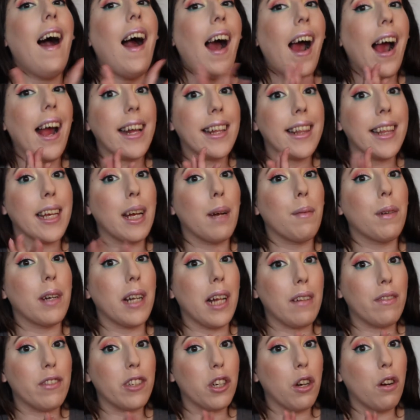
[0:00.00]
I think I'm
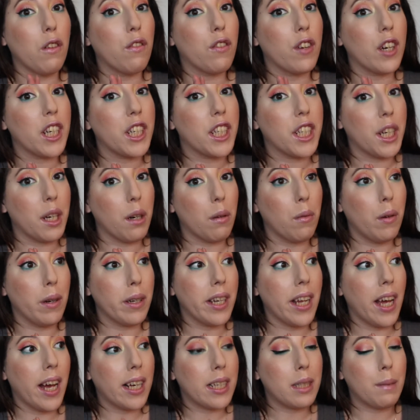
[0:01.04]
gonna have to go for a sheer
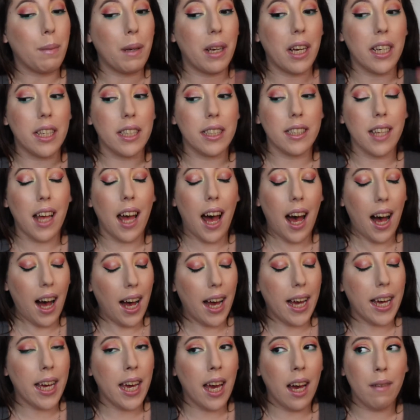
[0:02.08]
one next, because
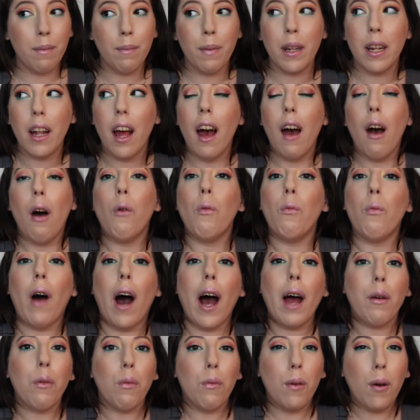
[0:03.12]
I have been,
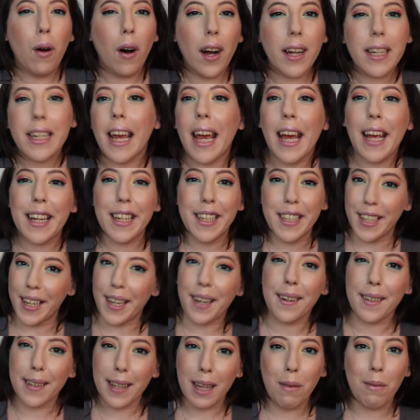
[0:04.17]
I want a
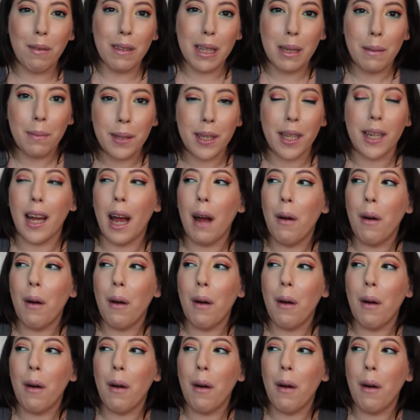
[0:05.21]
sheer liquid lipstick.